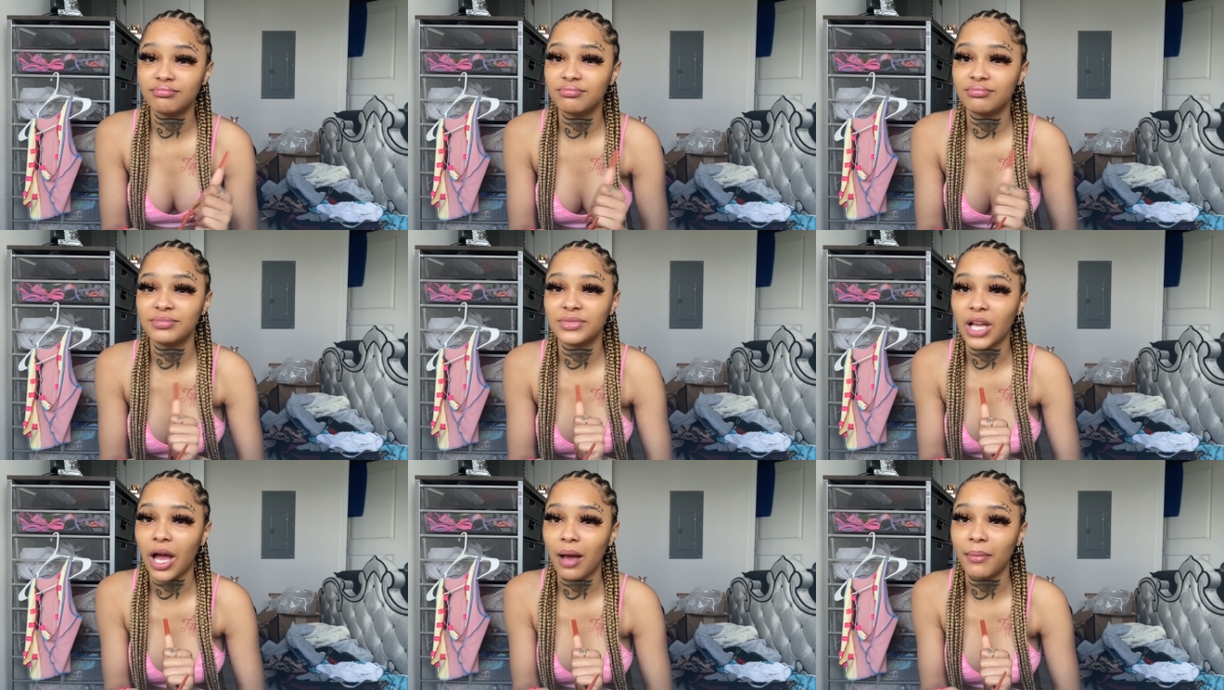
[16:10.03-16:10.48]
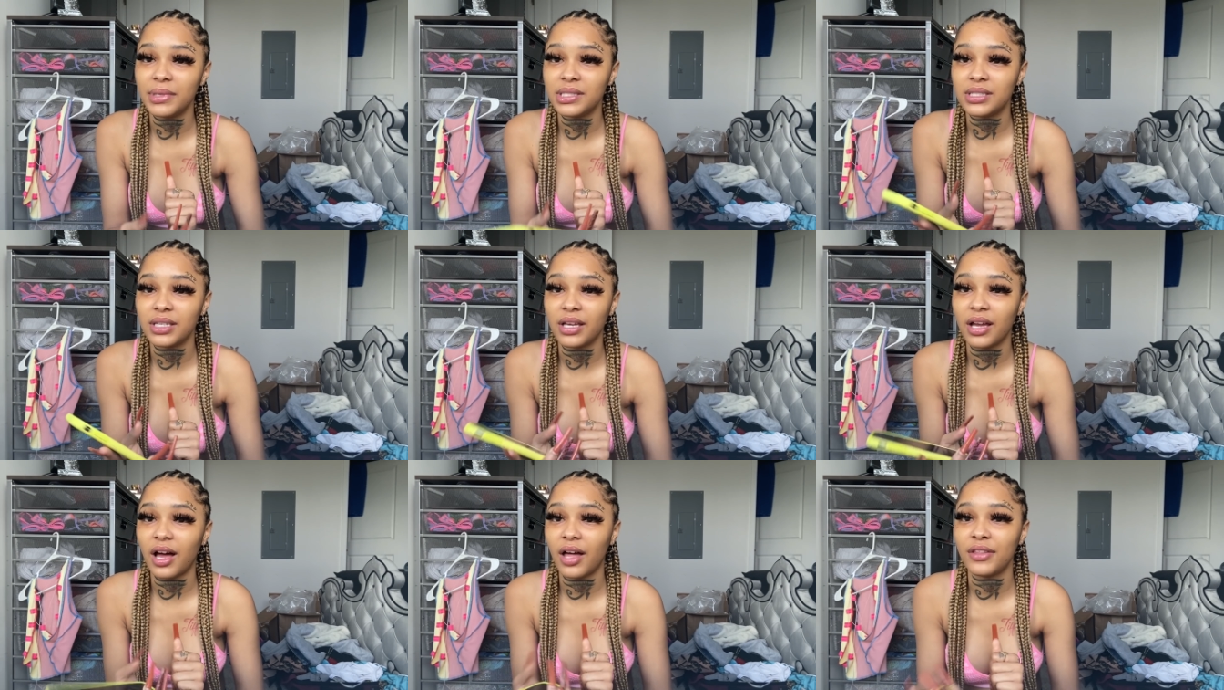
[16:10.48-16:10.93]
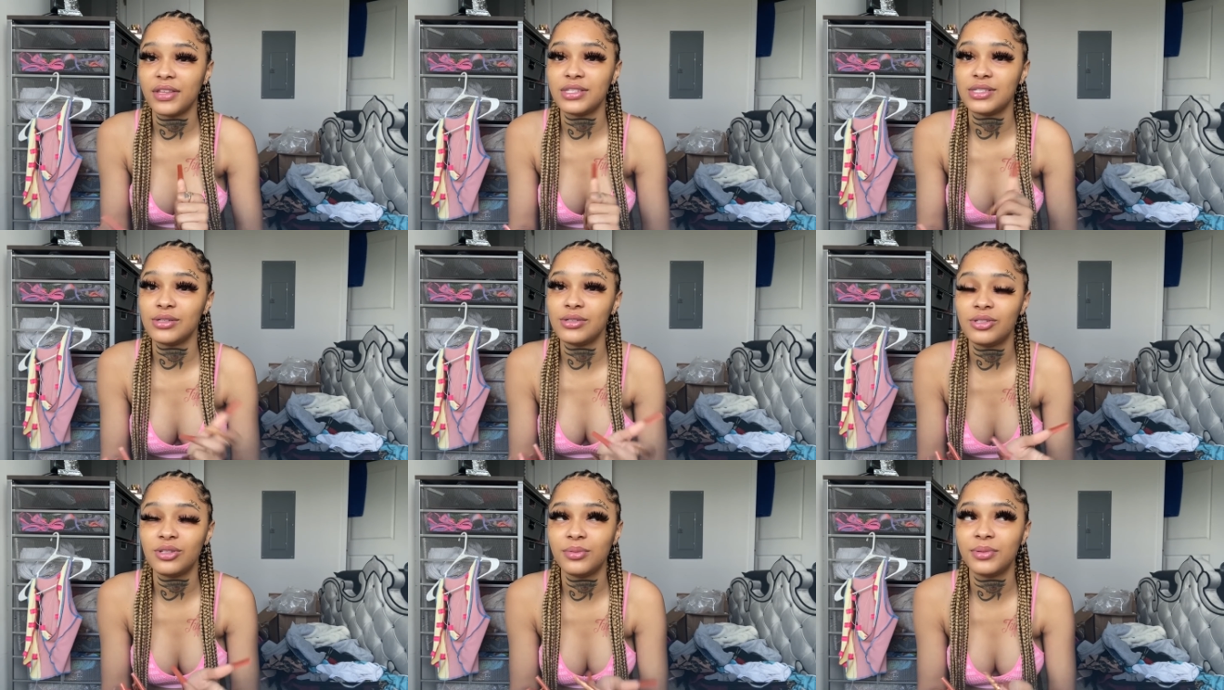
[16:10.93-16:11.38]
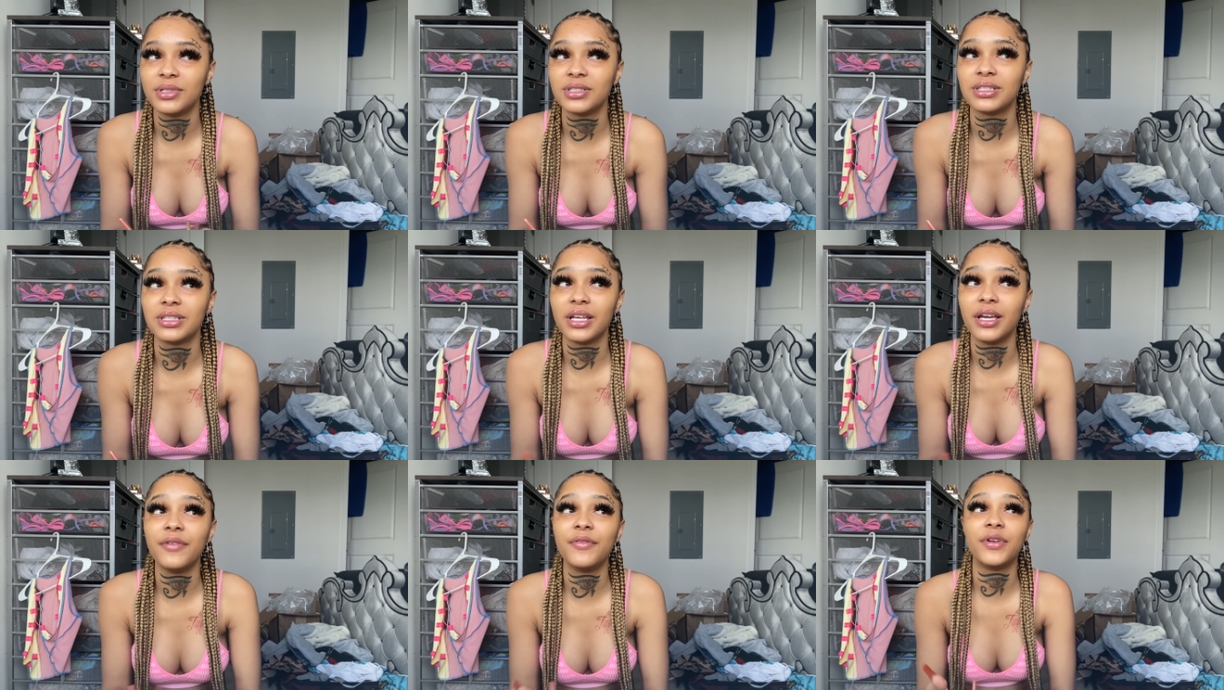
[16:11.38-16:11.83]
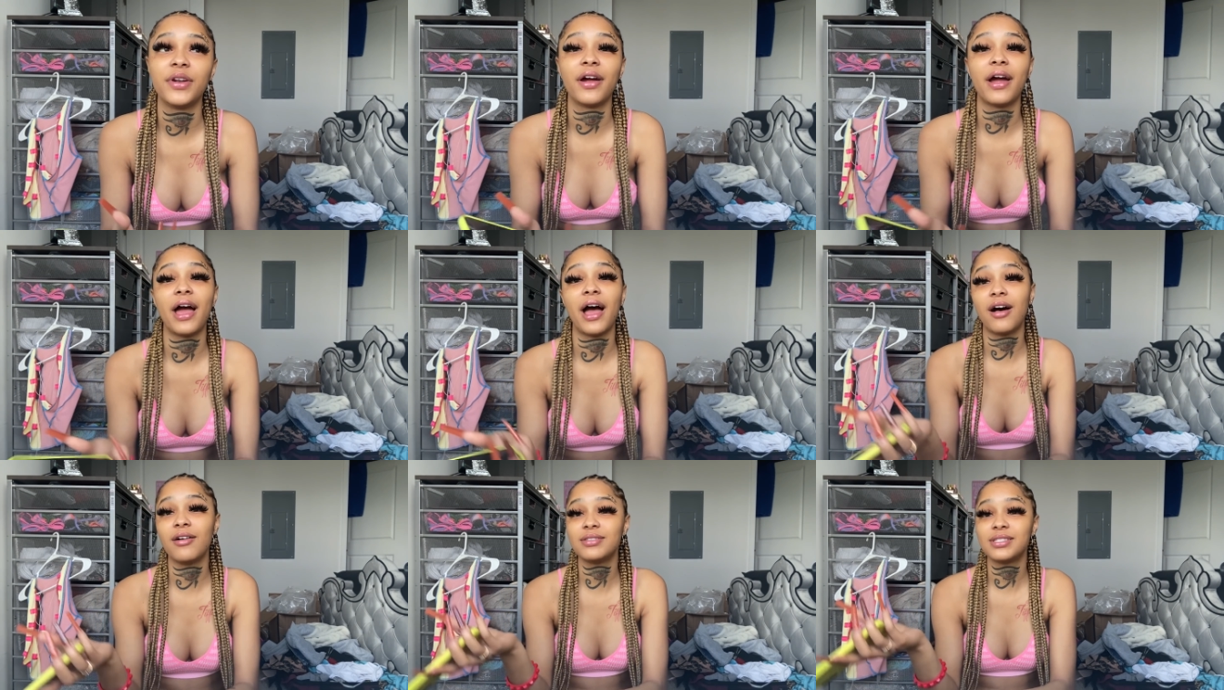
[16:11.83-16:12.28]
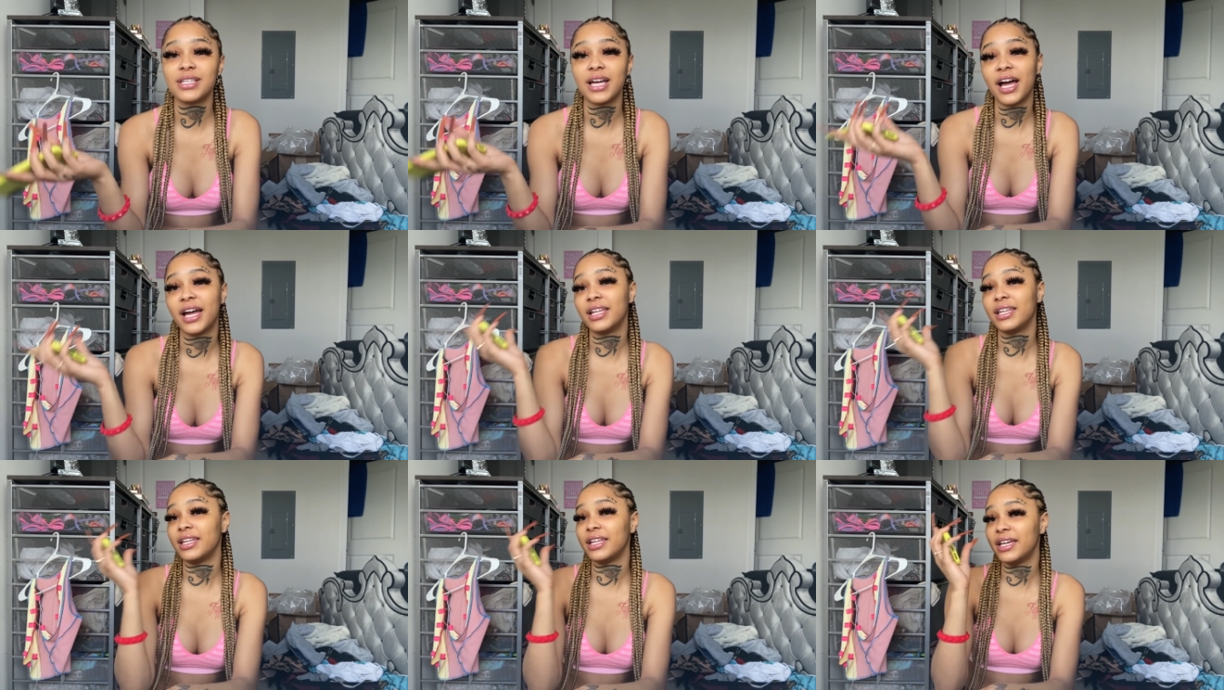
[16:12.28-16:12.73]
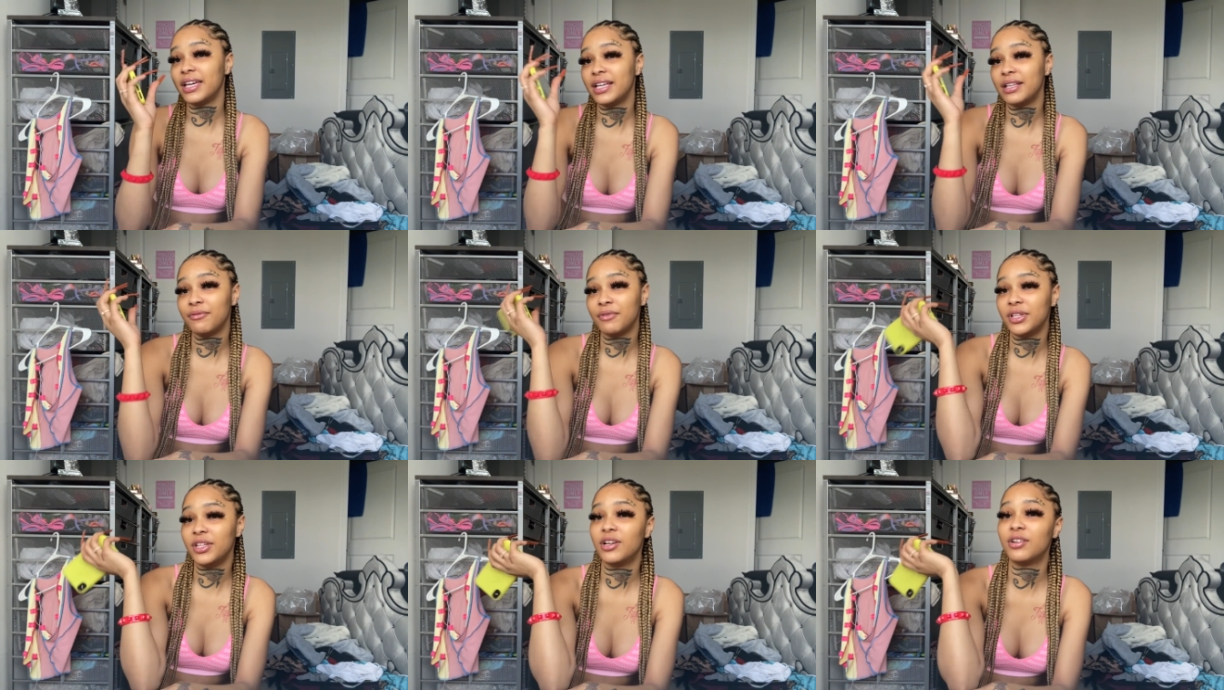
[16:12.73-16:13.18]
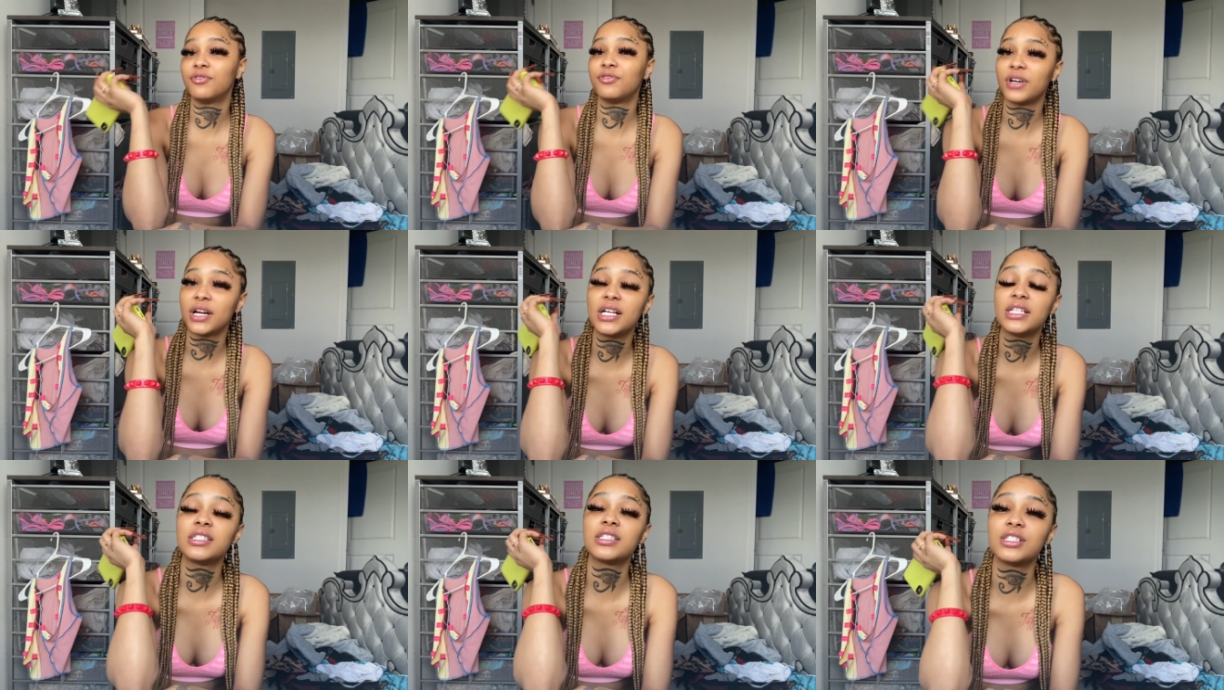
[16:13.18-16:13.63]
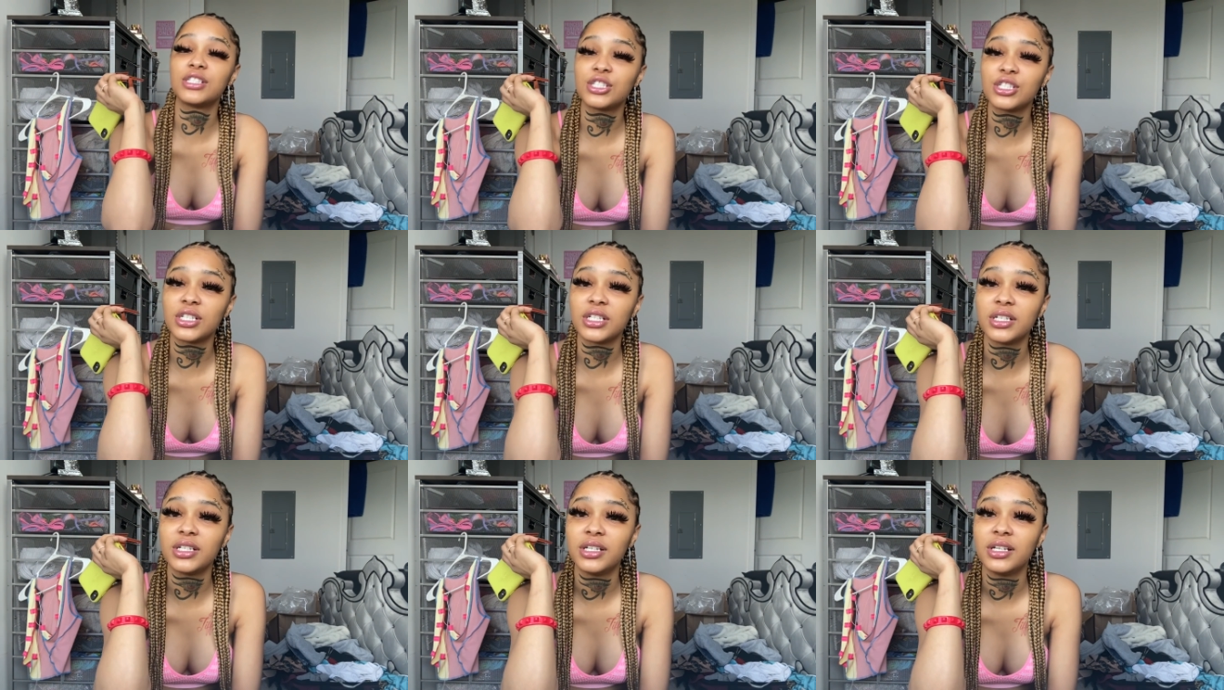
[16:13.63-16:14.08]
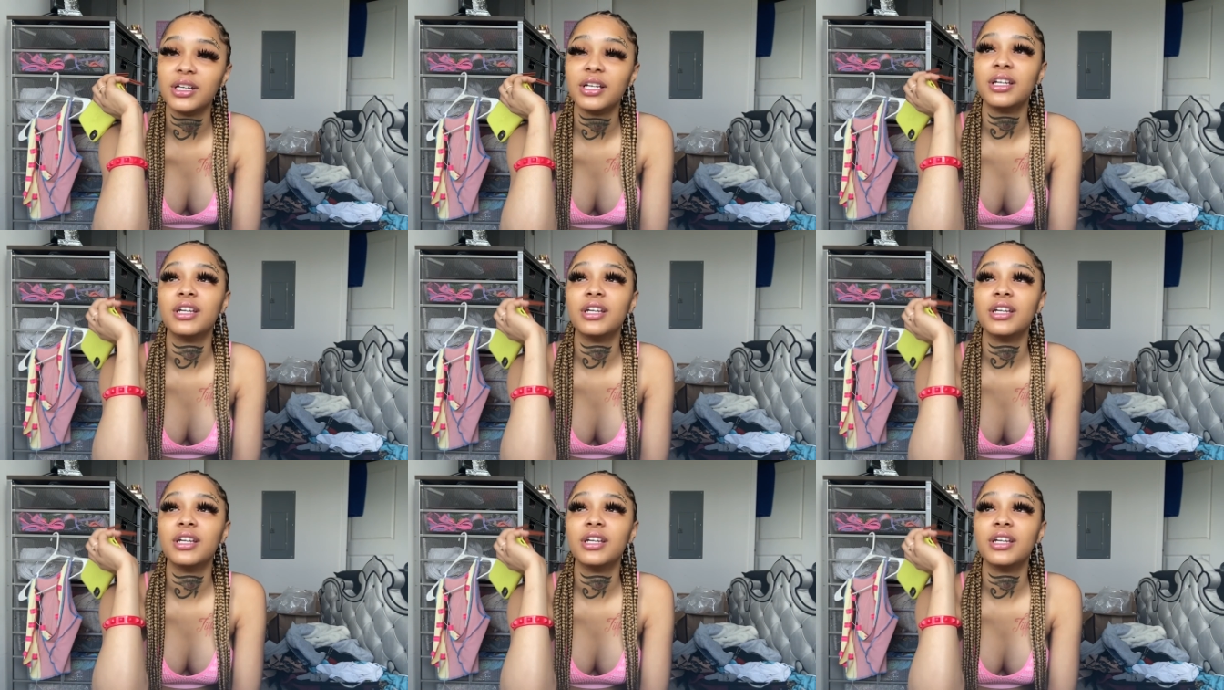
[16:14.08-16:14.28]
y'all be seeing all these YouTubers live when they're outside lit with their friends and shit,